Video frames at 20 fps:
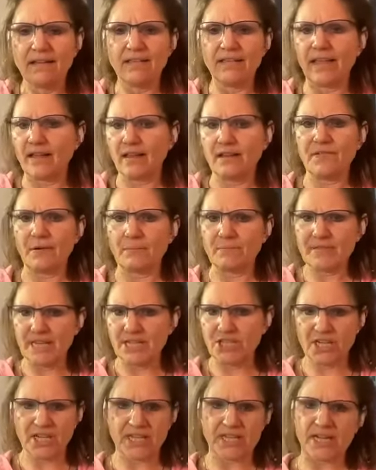Like if I'm
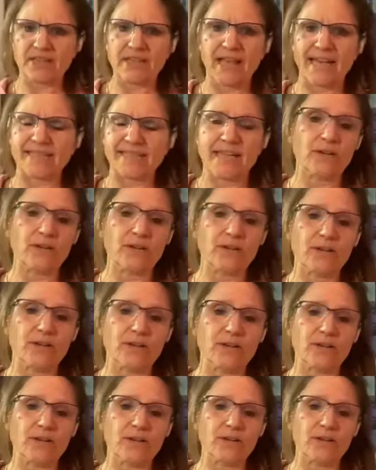teaching in a class, I
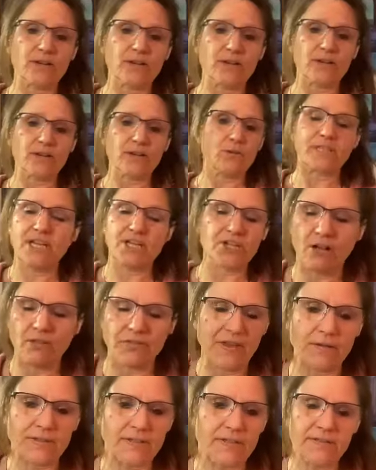don't
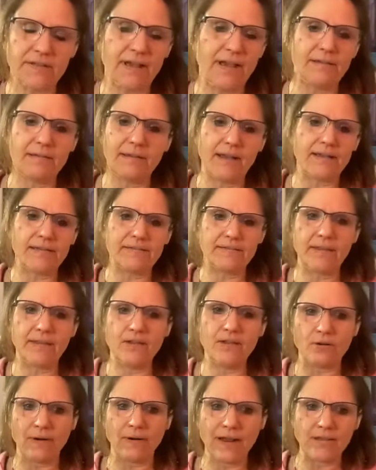teach all 1,000. I
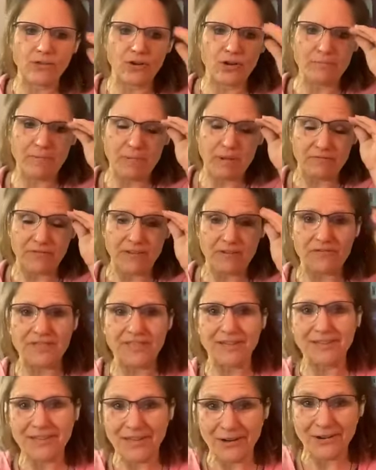learn maybe 50 a
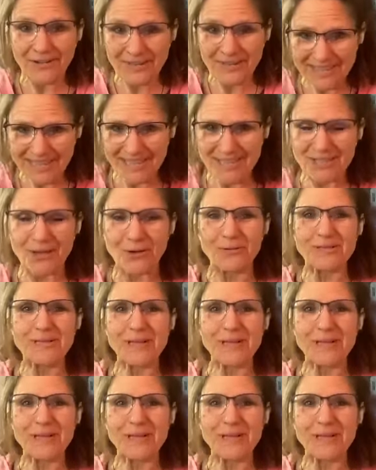year and teach those.